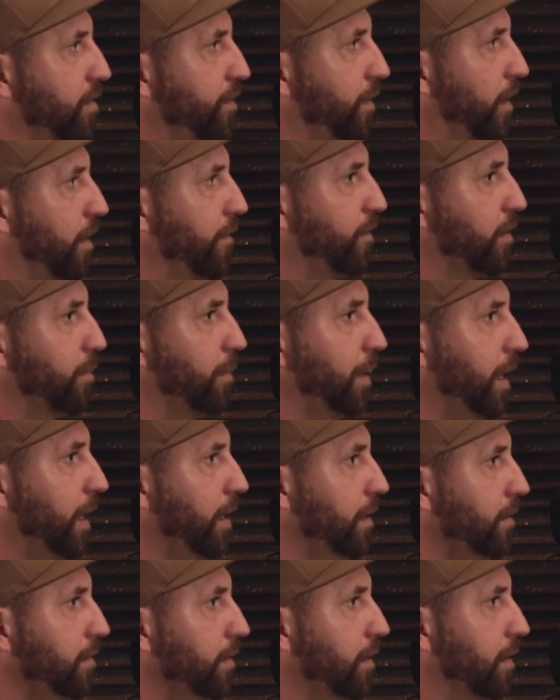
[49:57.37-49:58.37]
it's fun for
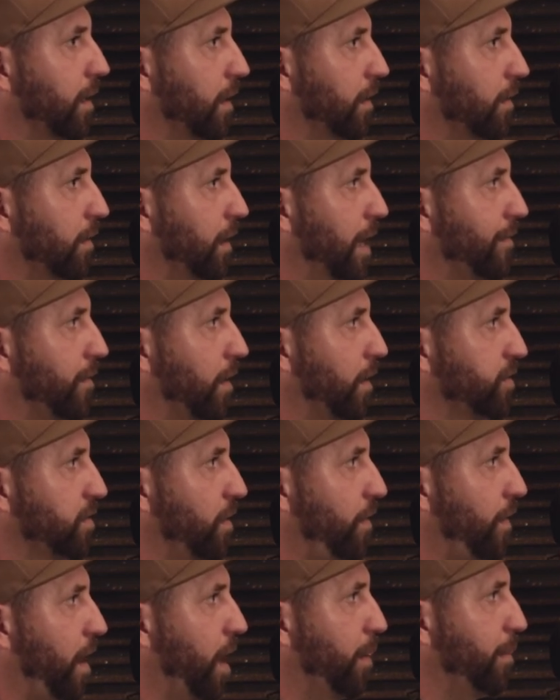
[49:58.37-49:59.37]
me, you know. I've
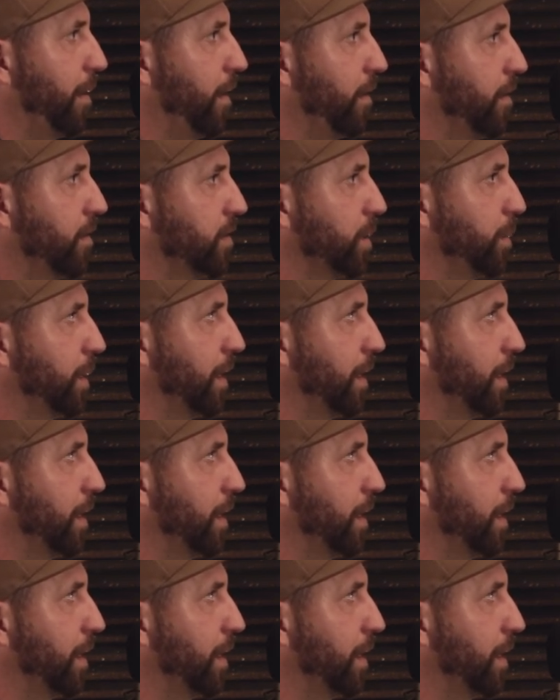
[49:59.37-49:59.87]
also thought about